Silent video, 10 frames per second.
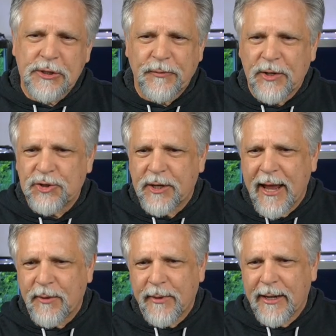fish. You
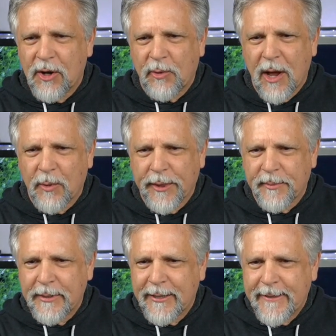can't really go wrong with
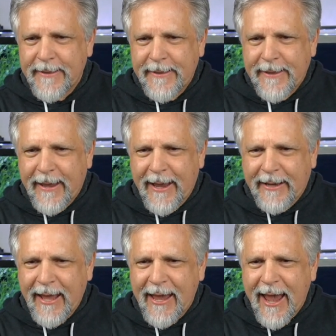them.
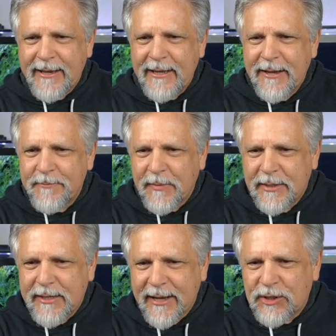And hey, Andy,
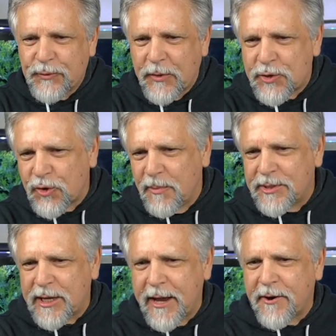Texas Fish Room
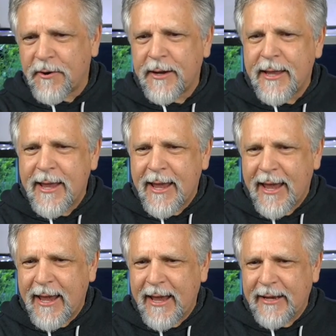is here.
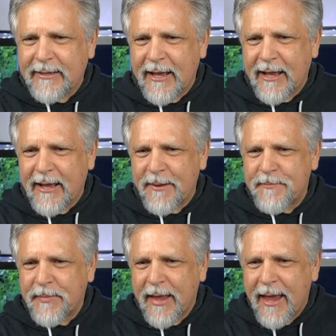And uh,
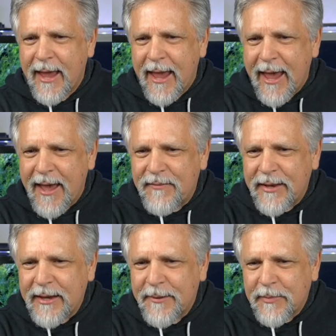
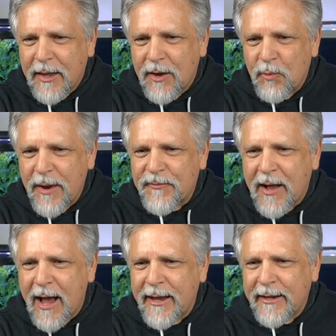Evan
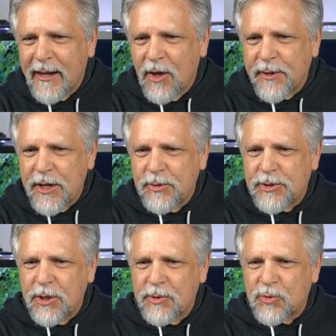Rifkind, hello to you
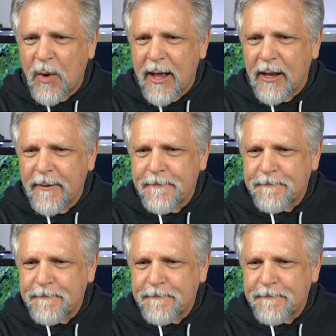too as well.